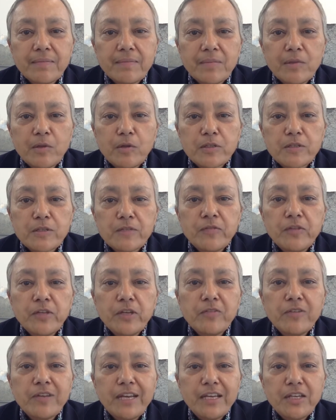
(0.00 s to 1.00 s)
lots of new
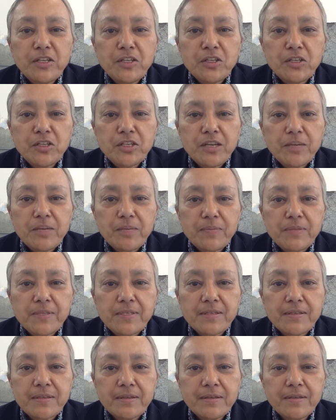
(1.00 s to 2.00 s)
relationships
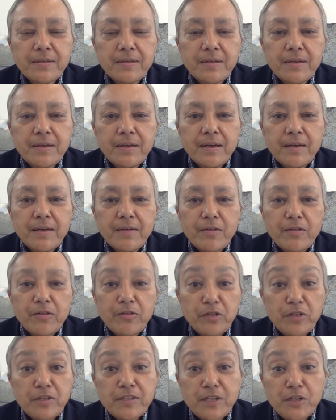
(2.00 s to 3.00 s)

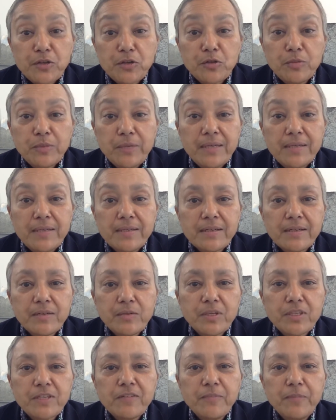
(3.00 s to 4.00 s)
through social media,
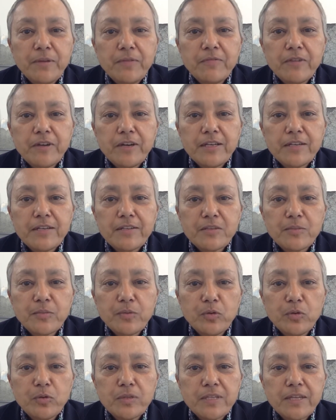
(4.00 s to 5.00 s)
which have been very
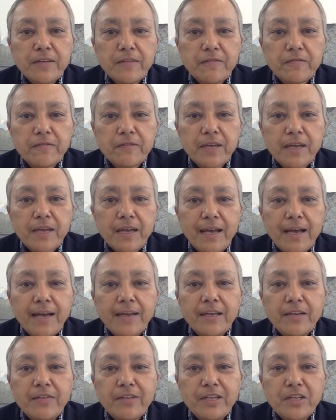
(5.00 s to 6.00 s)
supportive and
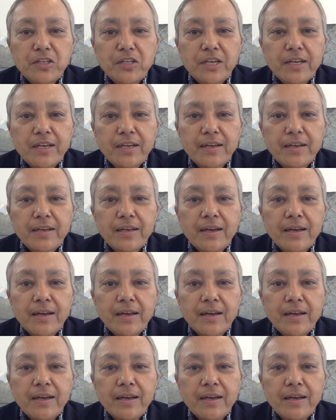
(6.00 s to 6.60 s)
enriching.